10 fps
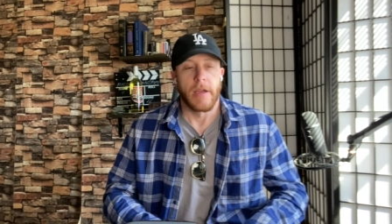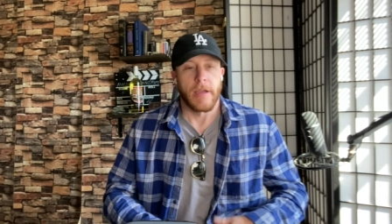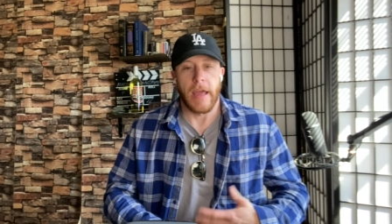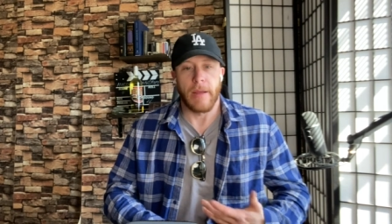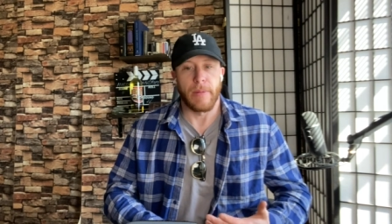
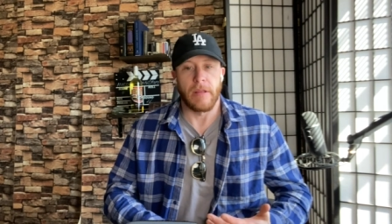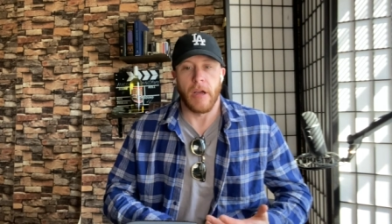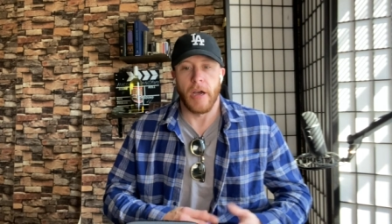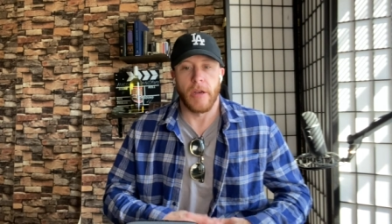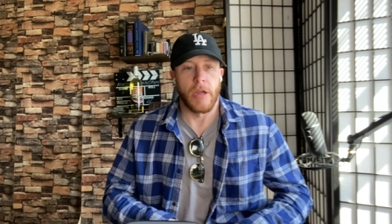Can it be
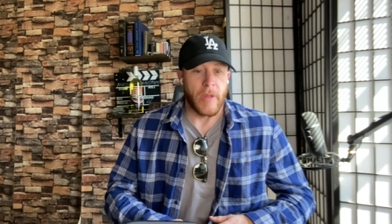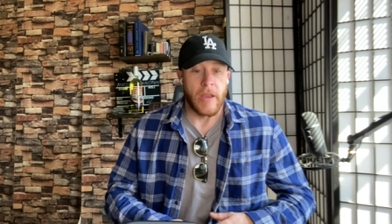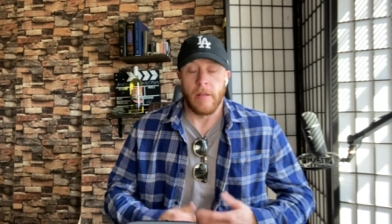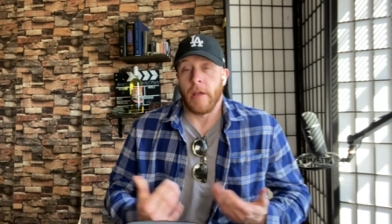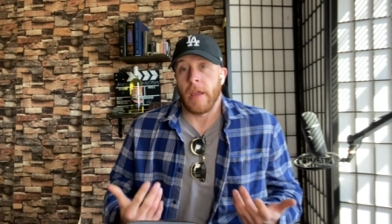done?
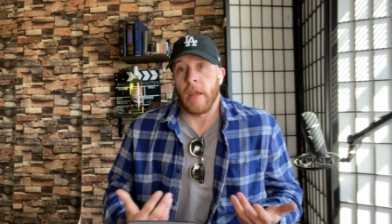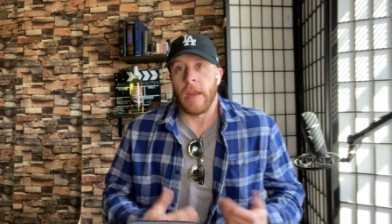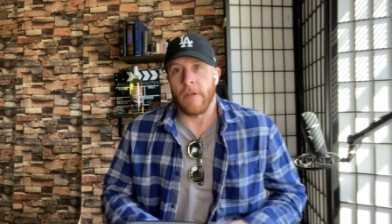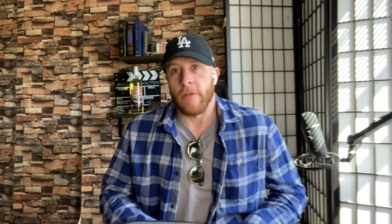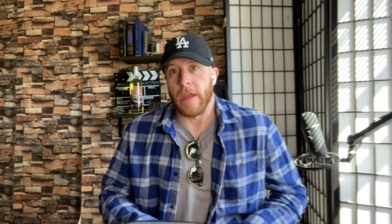And like, and
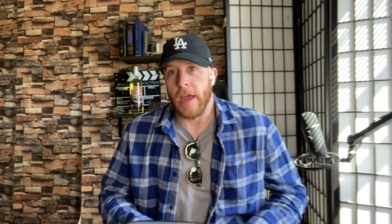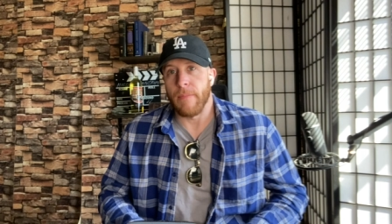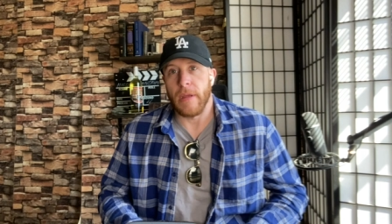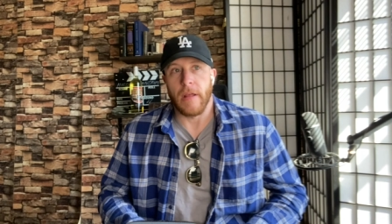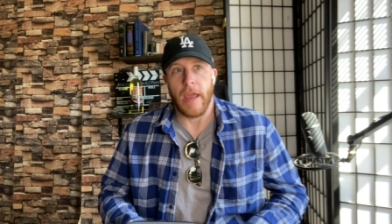if it can
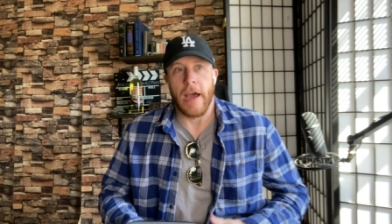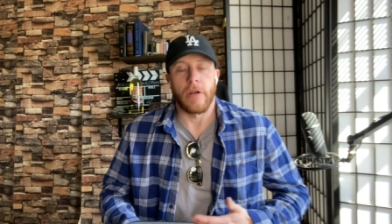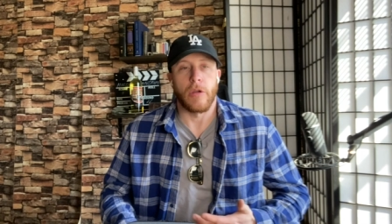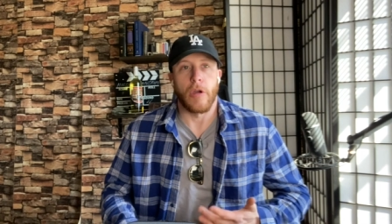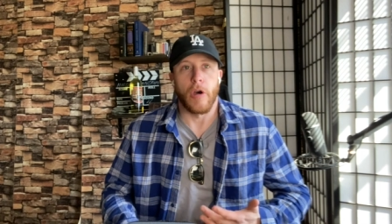be, like, how do
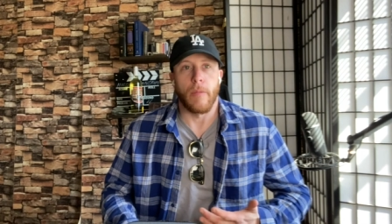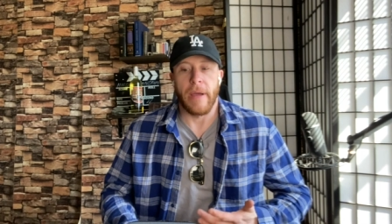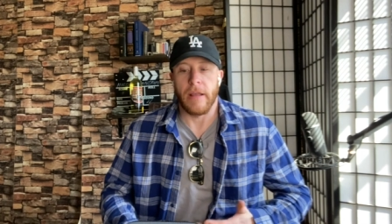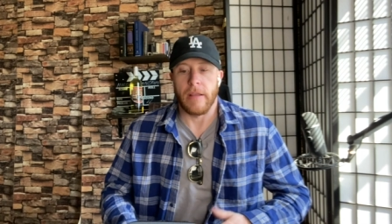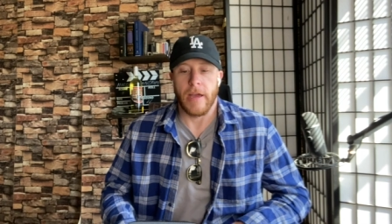you go
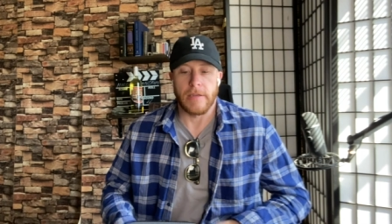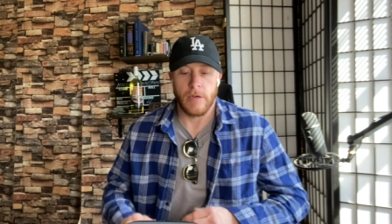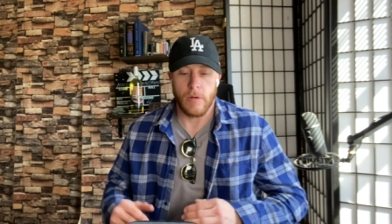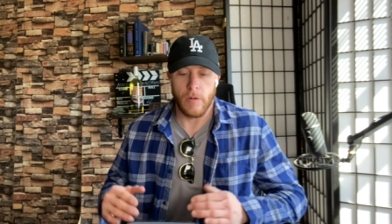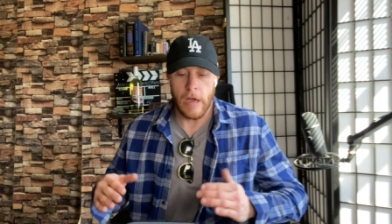about that?
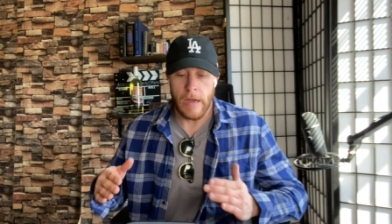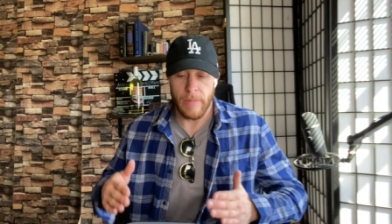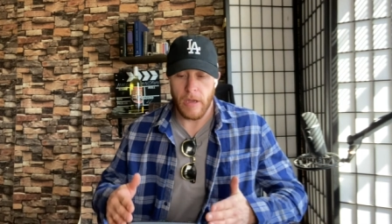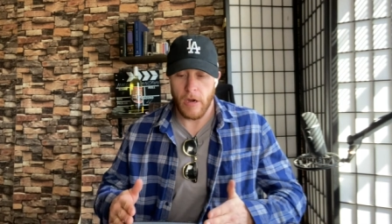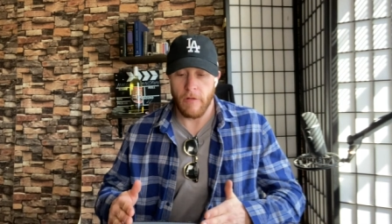So I'm
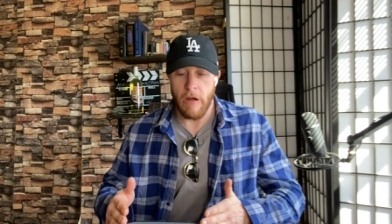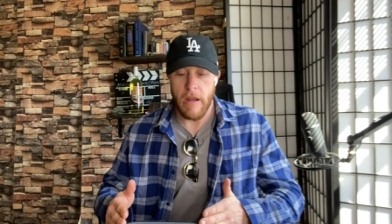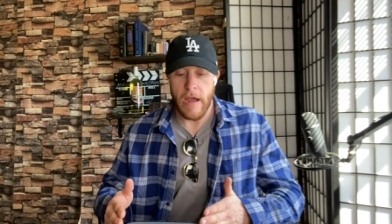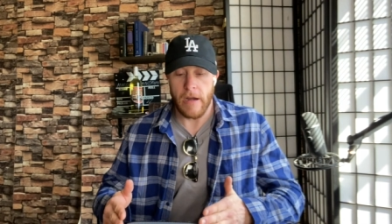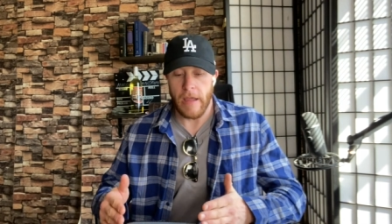here right
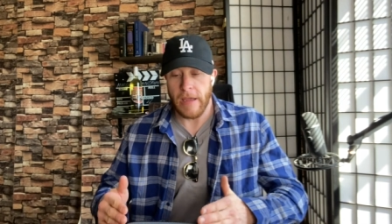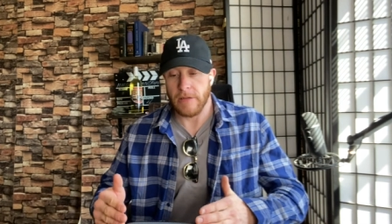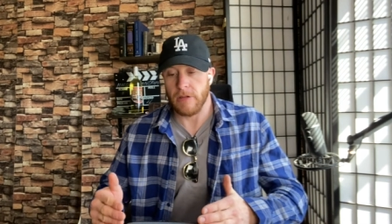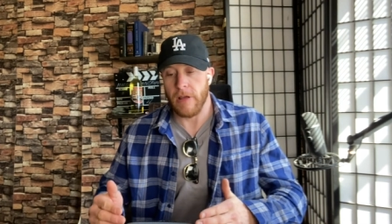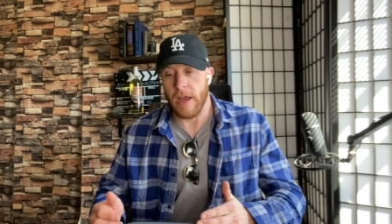now to
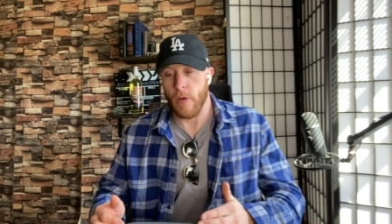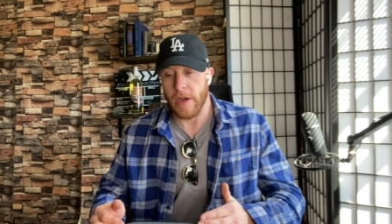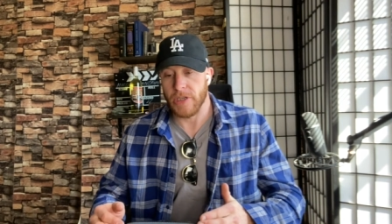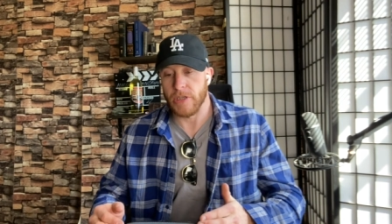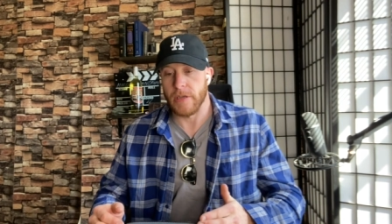answer that
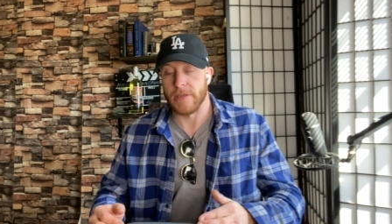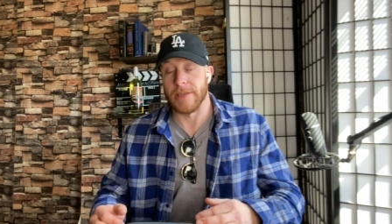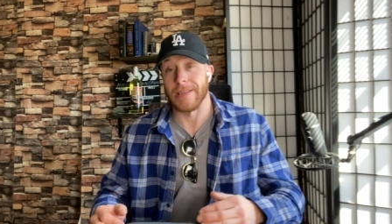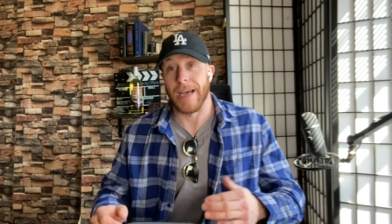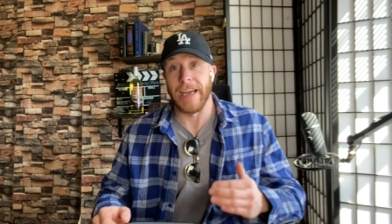question
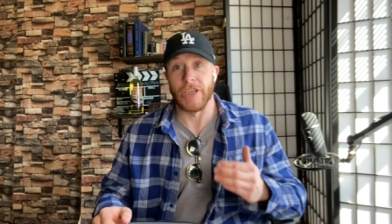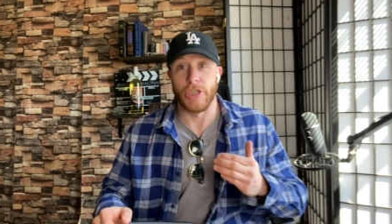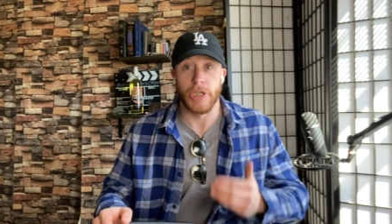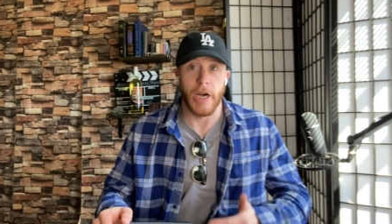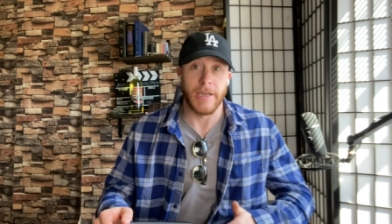since I
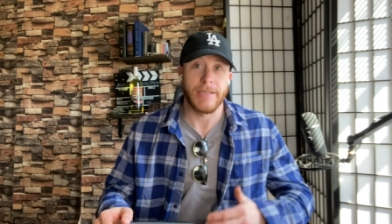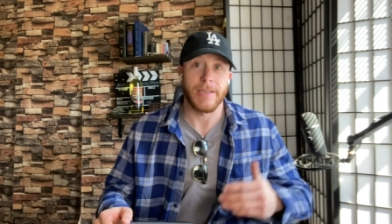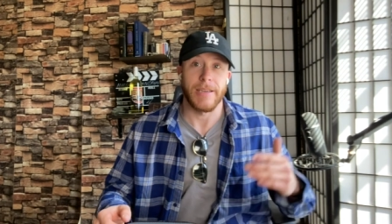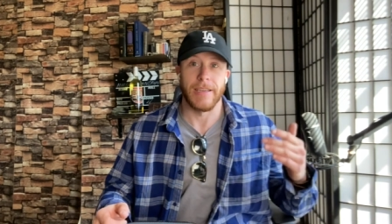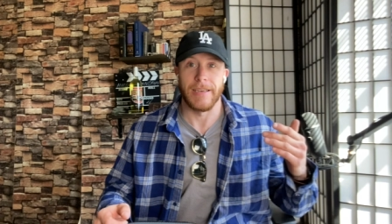just
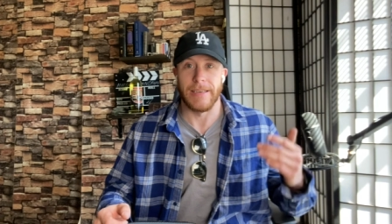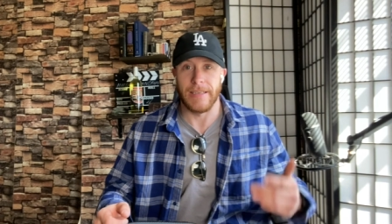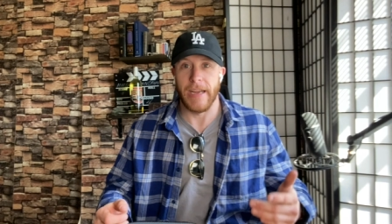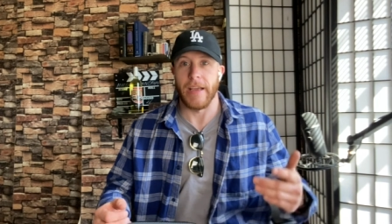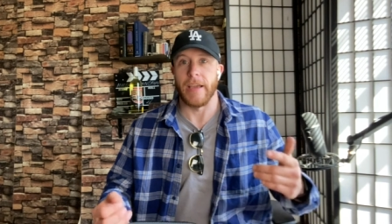
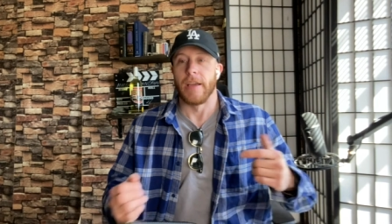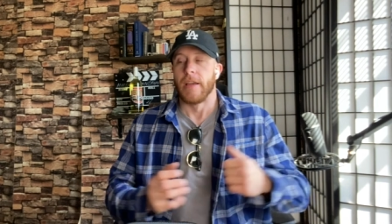did it